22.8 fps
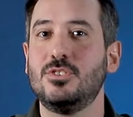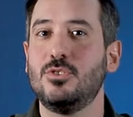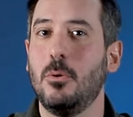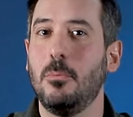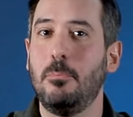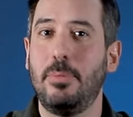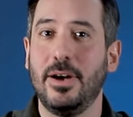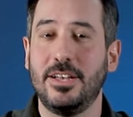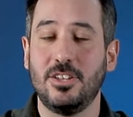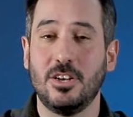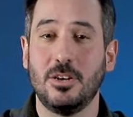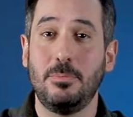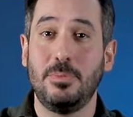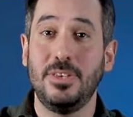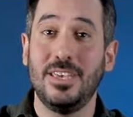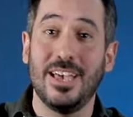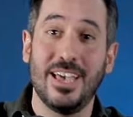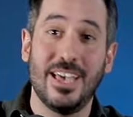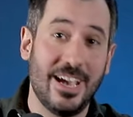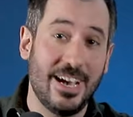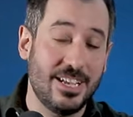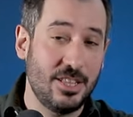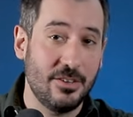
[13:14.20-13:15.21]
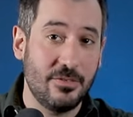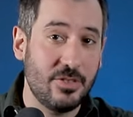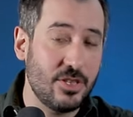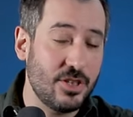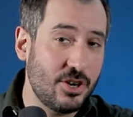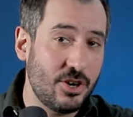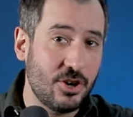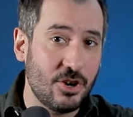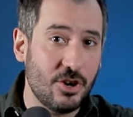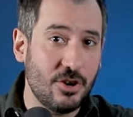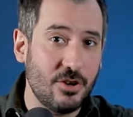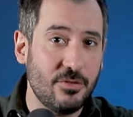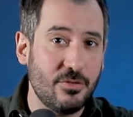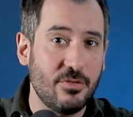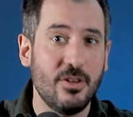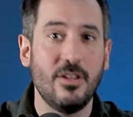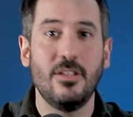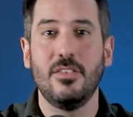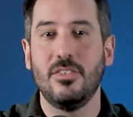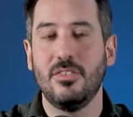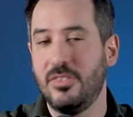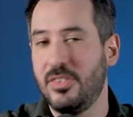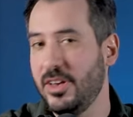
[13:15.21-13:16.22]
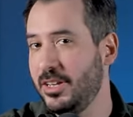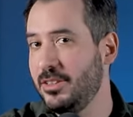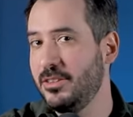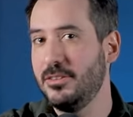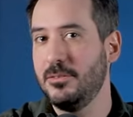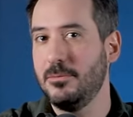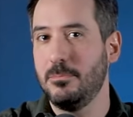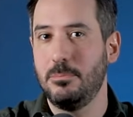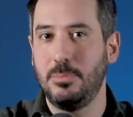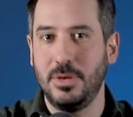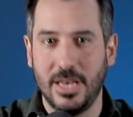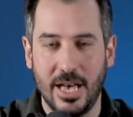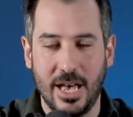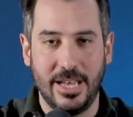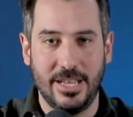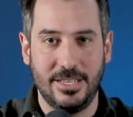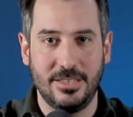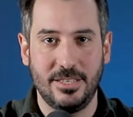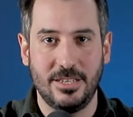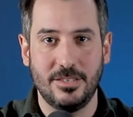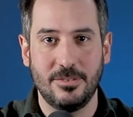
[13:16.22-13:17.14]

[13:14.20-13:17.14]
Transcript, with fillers: So better be ahead of the curve then behind